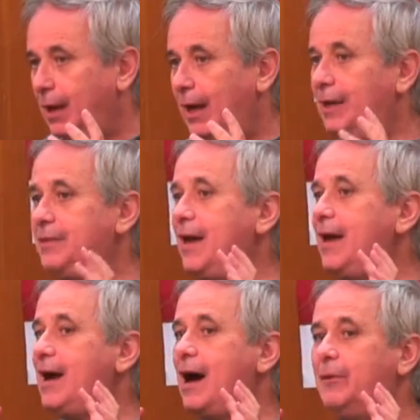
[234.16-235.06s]
And they
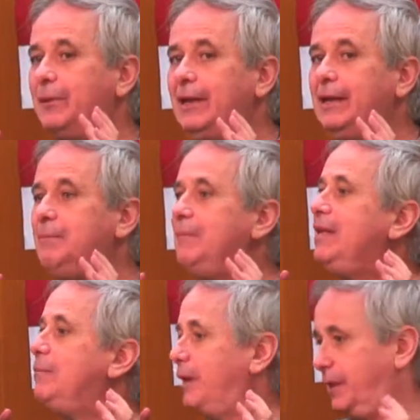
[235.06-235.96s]
are really
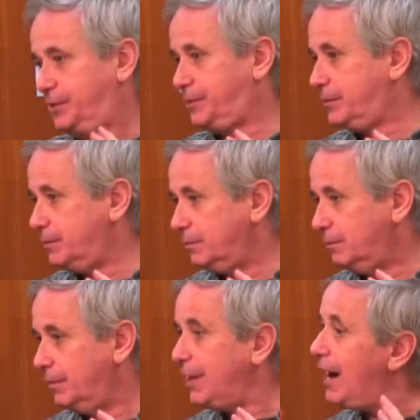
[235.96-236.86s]
minimalists.
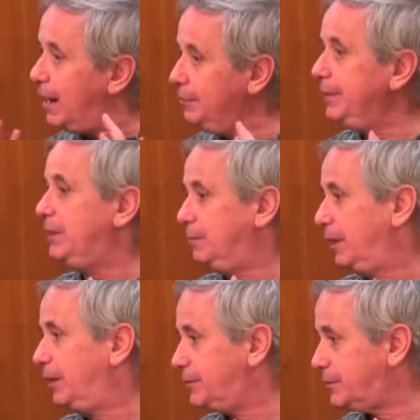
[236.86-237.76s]
They are
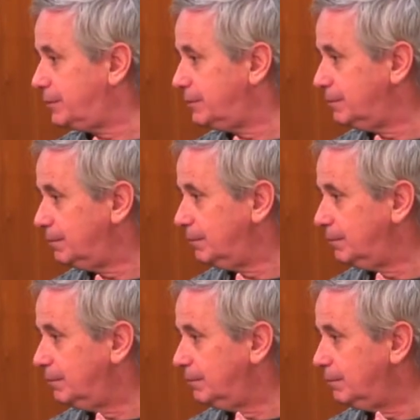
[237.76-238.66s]
minimalists.
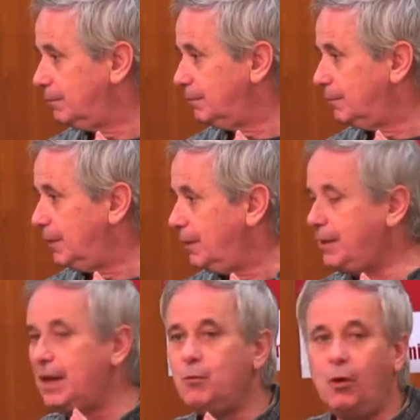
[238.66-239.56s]

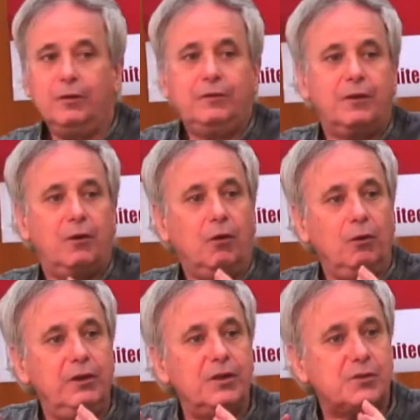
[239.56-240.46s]
They want only a